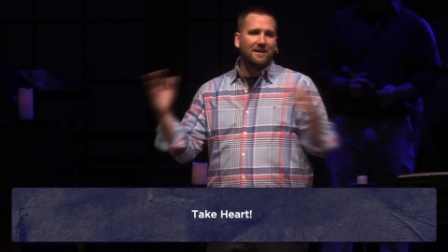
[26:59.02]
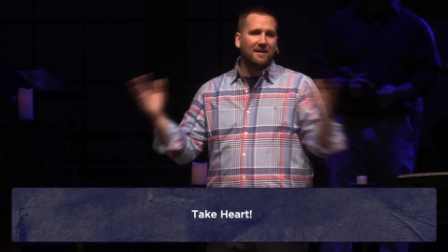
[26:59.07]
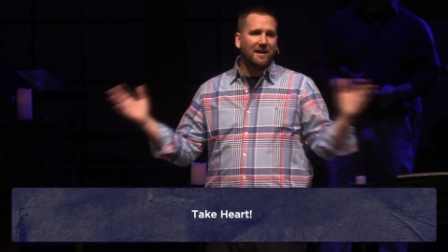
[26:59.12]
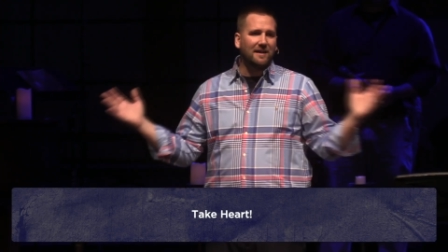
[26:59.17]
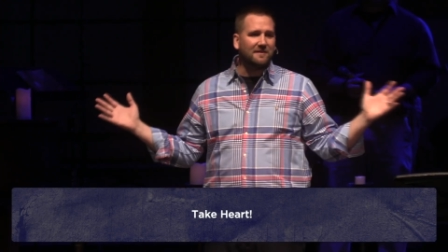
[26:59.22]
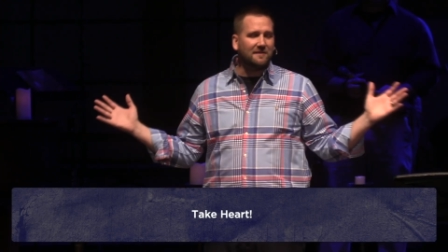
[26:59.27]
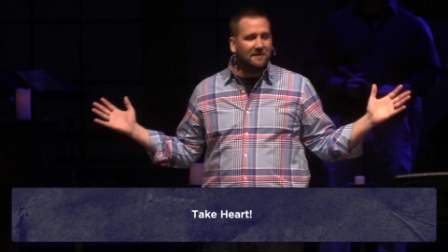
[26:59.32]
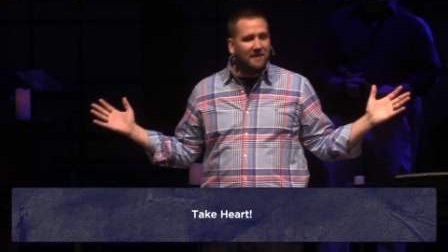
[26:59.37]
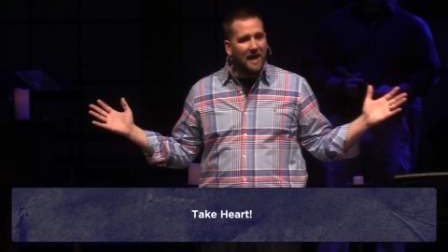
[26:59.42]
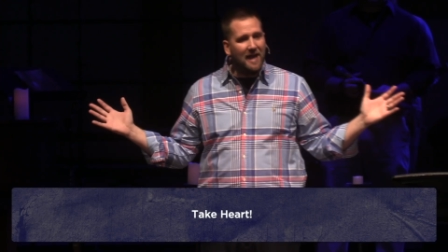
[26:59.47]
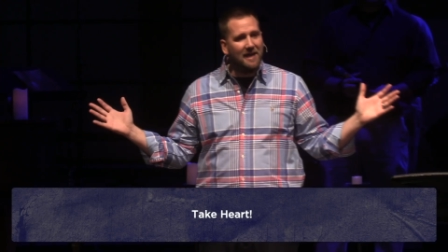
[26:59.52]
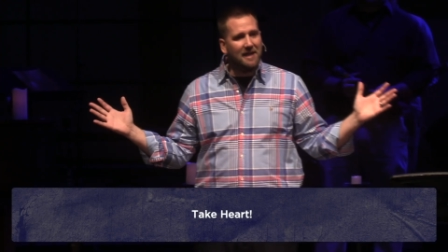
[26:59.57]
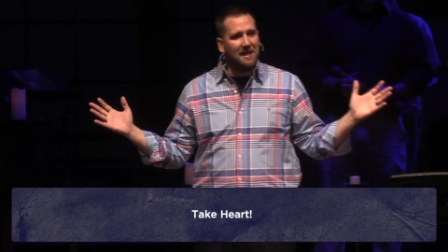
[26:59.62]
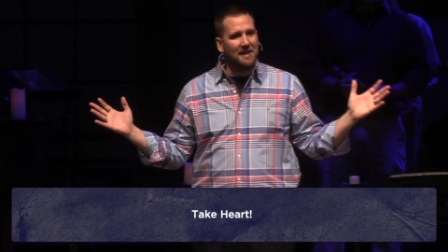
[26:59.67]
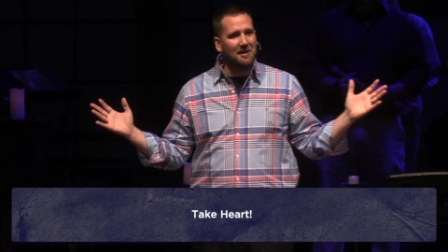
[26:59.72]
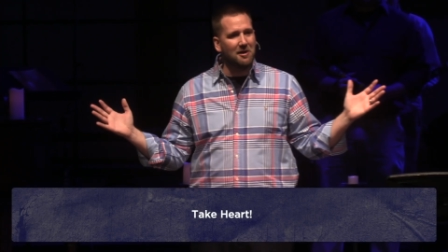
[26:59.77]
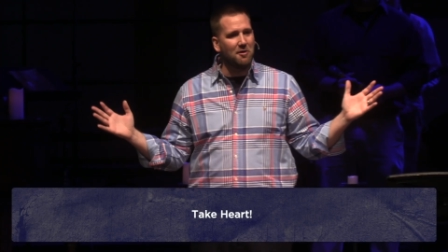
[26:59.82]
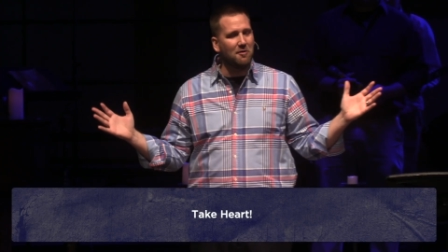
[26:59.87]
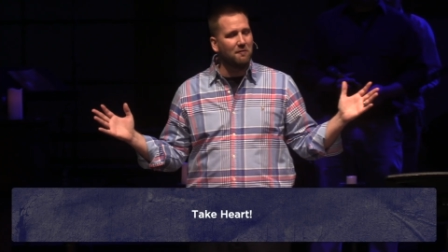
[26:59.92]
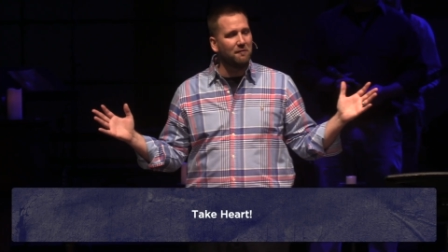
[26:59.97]
it's
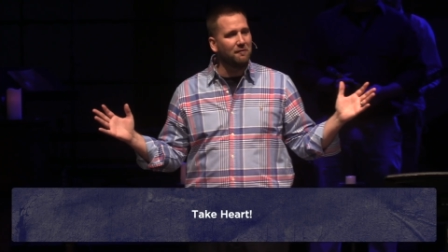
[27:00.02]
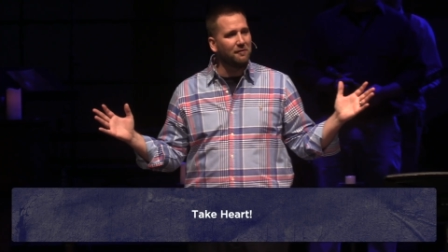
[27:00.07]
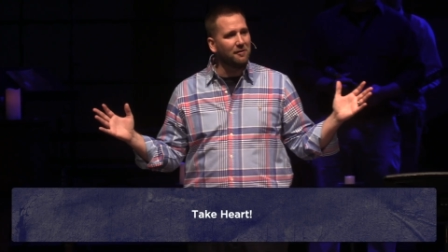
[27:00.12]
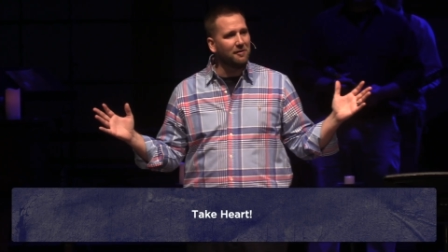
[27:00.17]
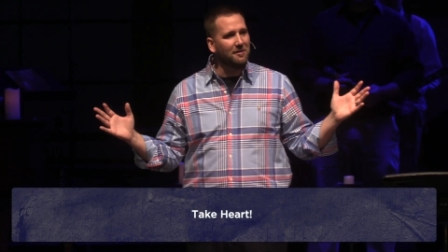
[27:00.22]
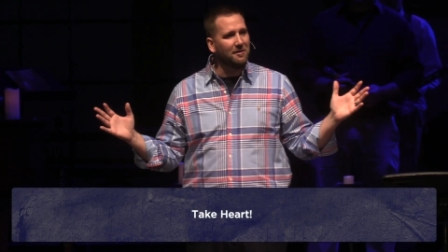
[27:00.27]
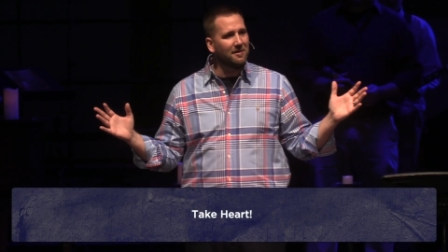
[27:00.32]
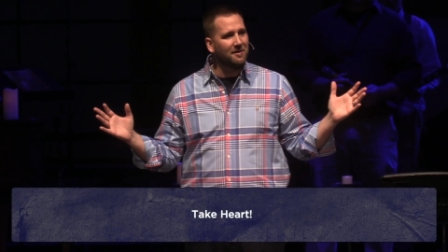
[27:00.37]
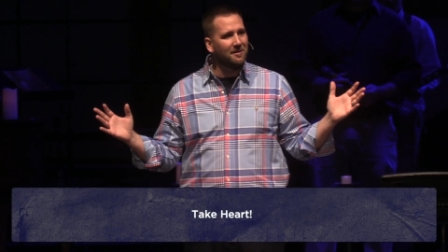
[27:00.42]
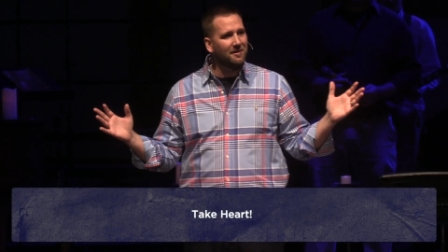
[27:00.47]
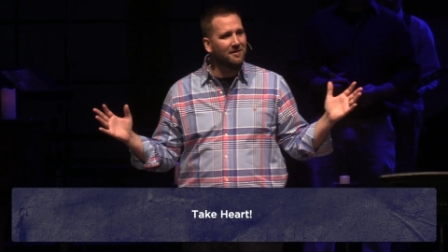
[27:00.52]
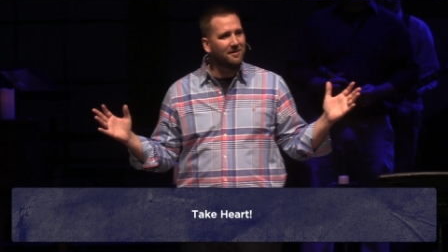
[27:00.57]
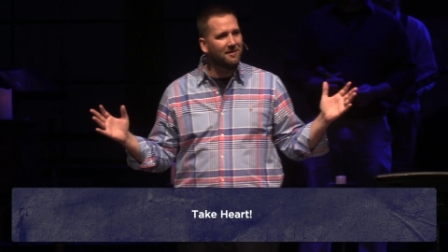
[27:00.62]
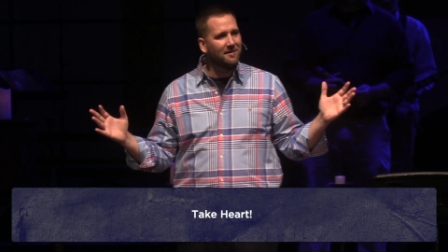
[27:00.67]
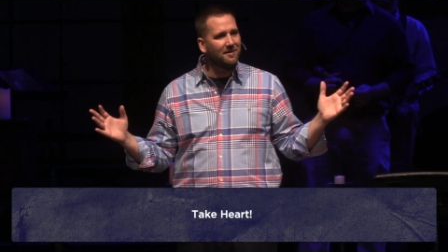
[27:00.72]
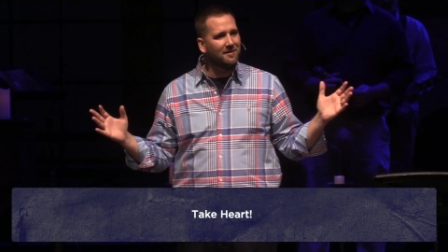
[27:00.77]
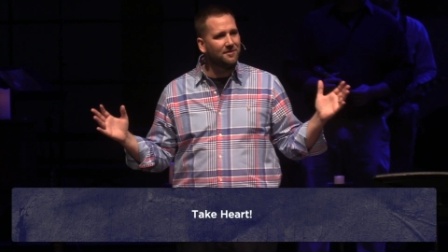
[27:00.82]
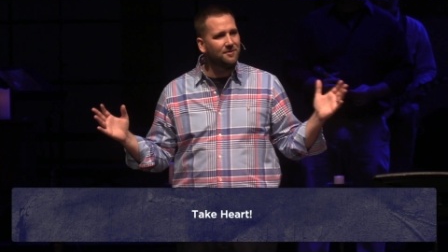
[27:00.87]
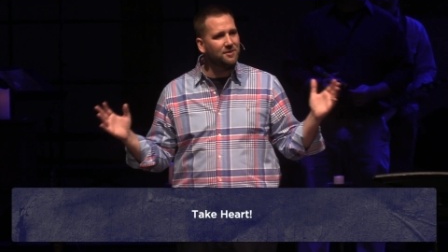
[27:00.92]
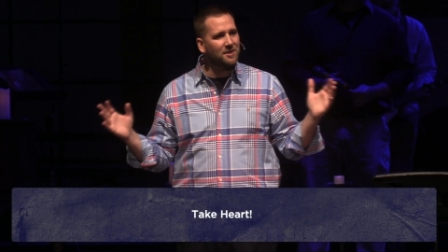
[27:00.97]
taking over.
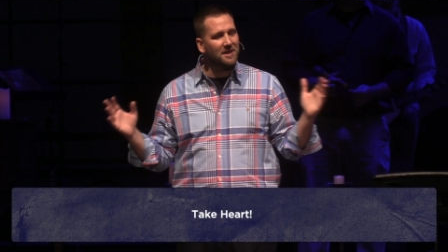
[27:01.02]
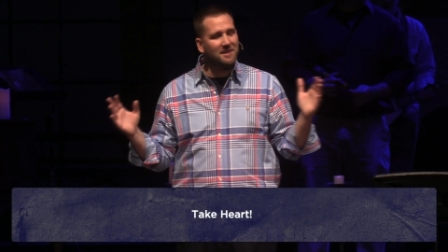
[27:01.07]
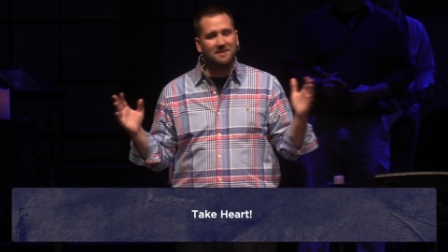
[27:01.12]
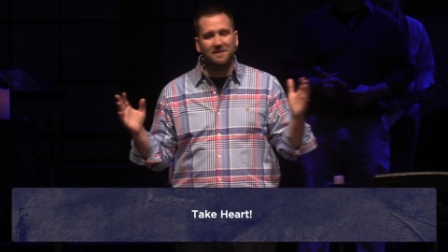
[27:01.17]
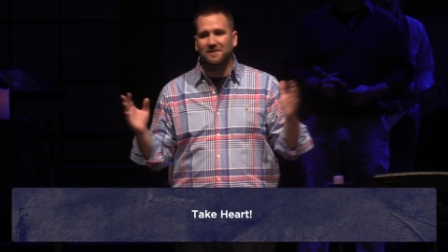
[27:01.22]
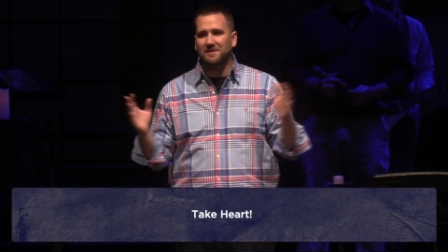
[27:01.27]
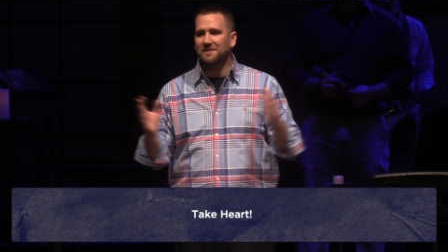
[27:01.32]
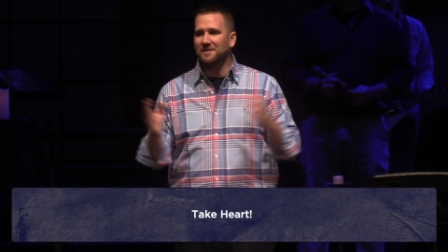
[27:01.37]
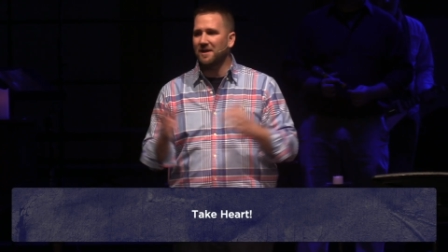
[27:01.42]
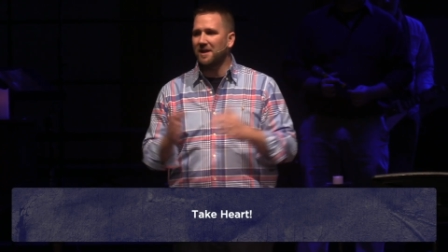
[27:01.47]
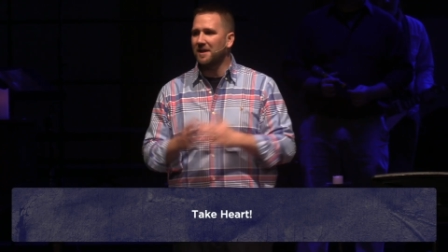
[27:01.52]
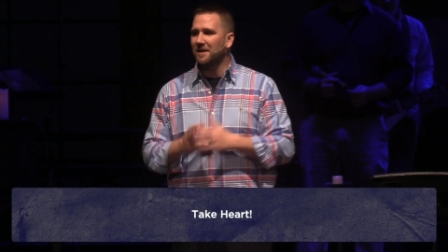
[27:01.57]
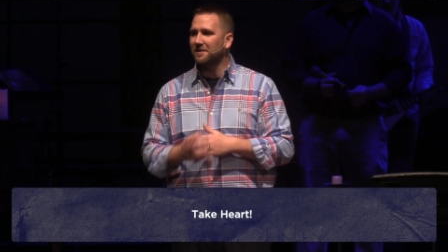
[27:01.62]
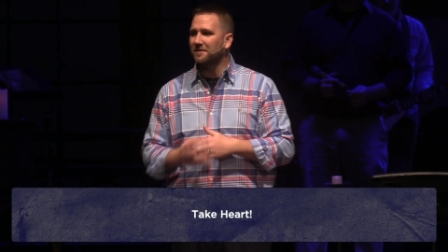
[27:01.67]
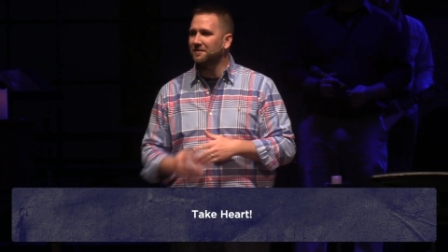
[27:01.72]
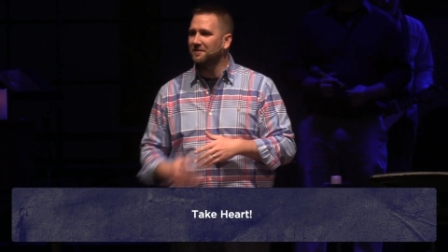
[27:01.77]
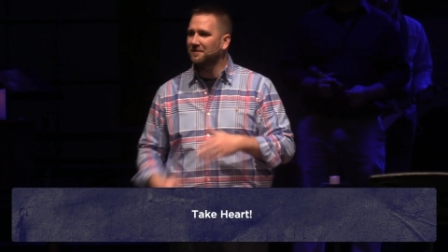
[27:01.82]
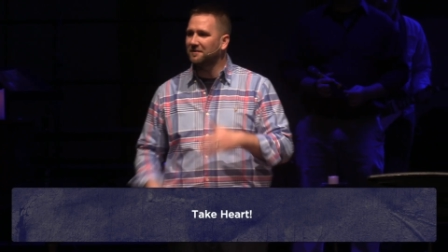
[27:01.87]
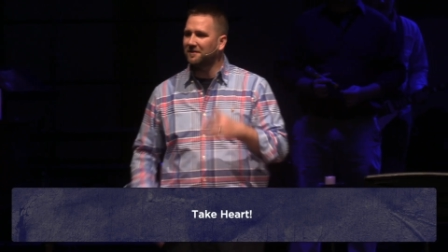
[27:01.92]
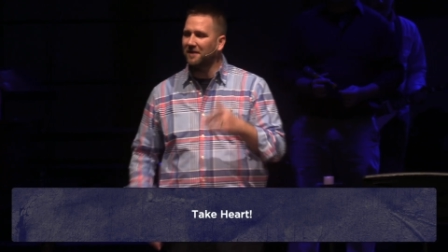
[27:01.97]
Jesus
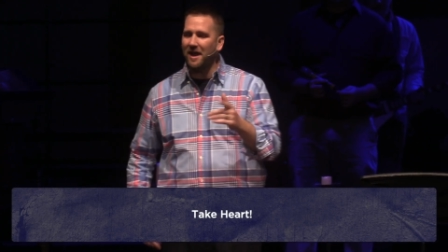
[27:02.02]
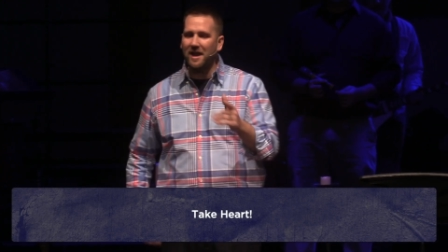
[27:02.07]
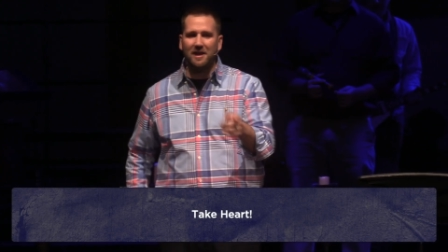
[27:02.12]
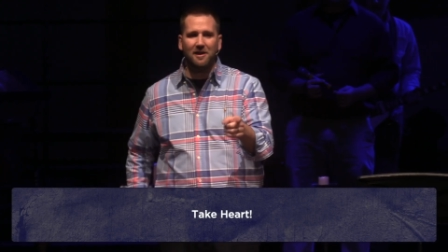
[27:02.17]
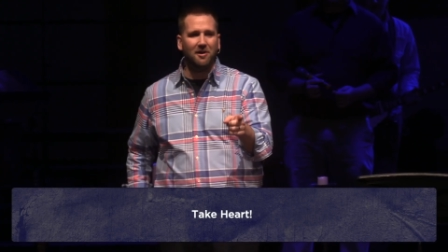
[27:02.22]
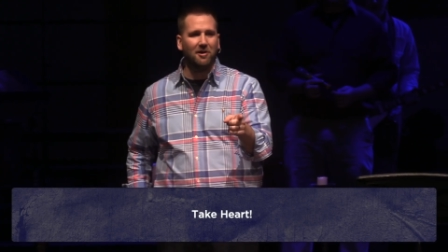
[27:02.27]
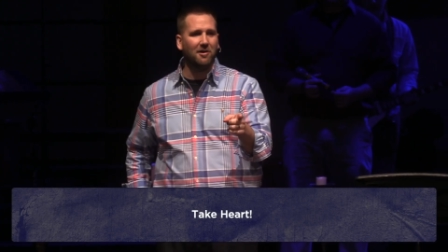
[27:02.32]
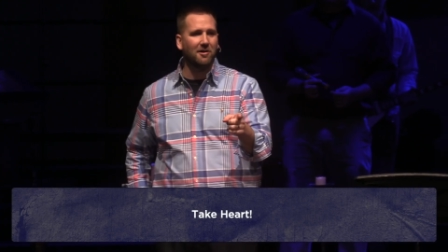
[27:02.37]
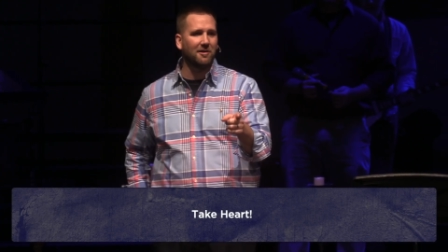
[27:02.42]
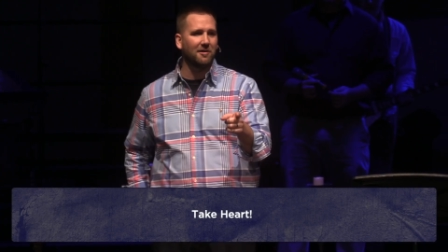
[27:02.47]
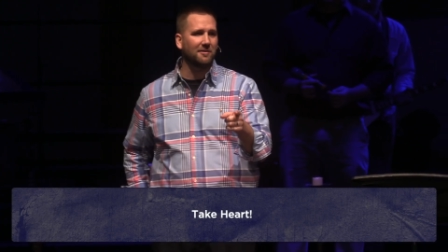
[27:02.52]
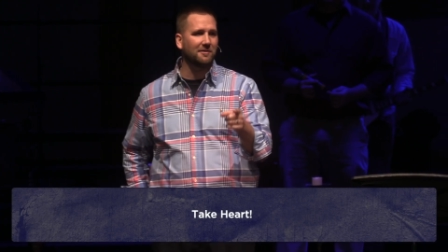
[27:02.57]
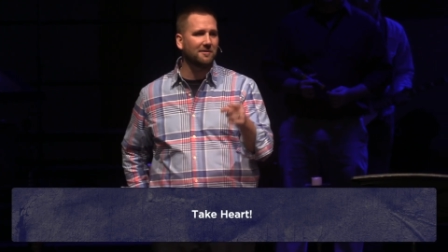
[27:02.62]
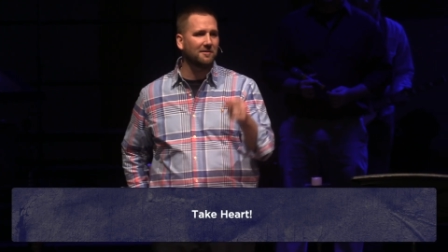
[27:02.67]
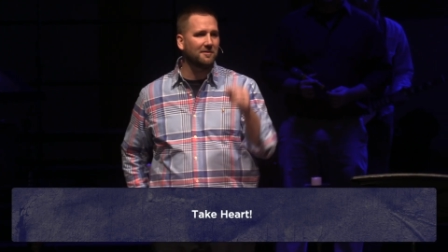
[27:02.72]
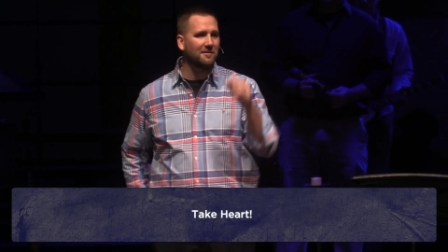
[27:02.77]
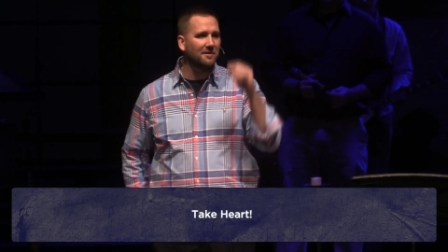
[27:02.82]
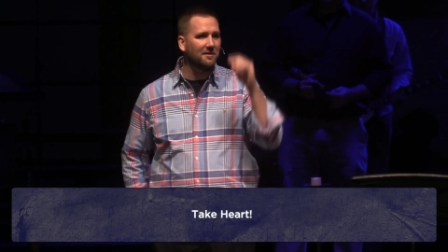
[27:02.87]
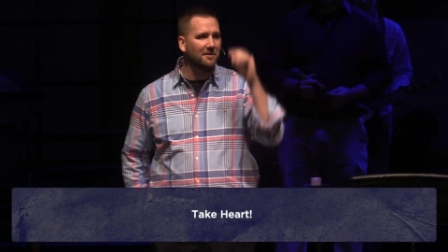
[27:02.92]
says, Take heart